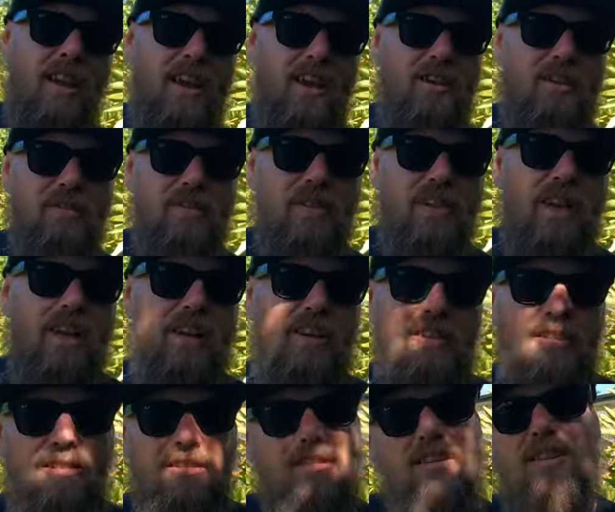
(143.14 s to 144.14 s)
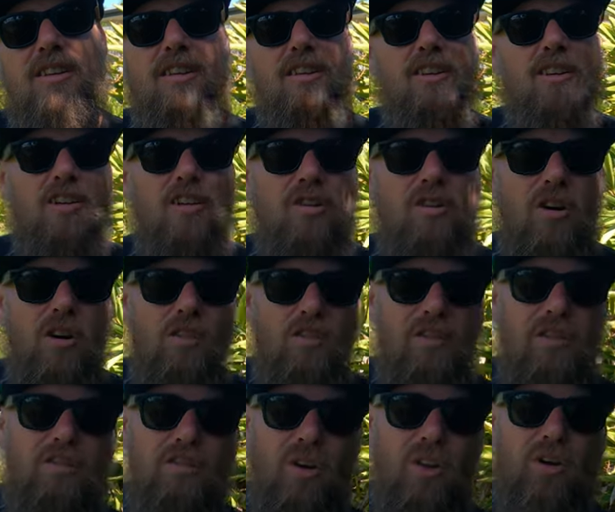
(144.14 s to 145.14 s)
and off you go
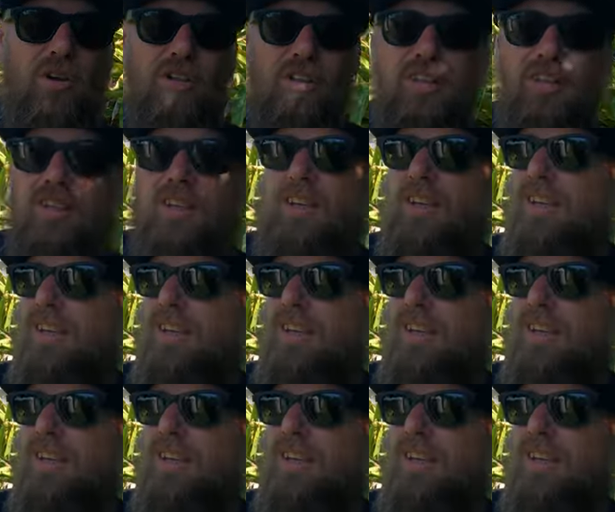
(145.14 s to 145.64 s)
on your vlog